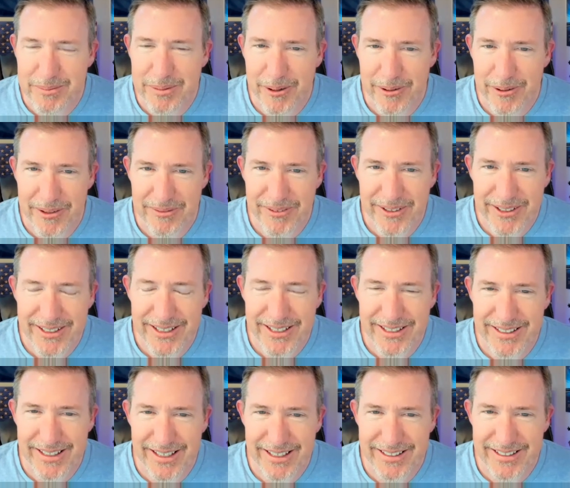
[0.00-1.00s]
part of it.
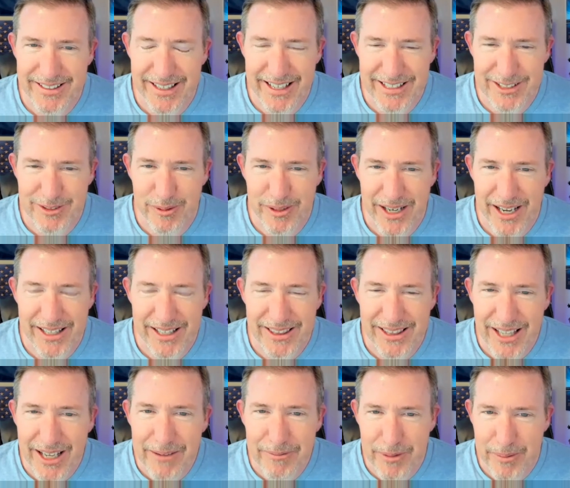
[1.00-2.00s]
And that's what I
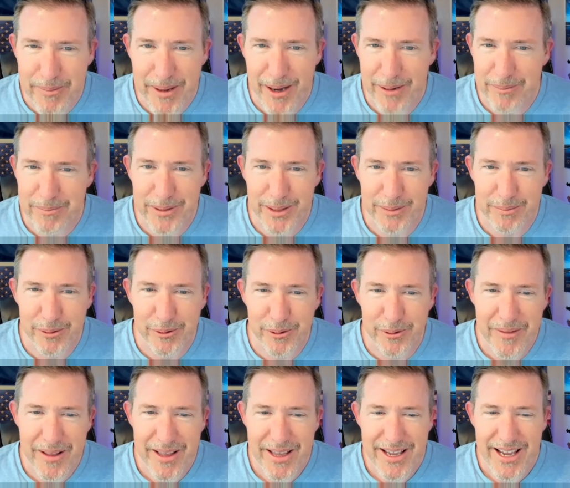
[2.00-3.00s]
love about people.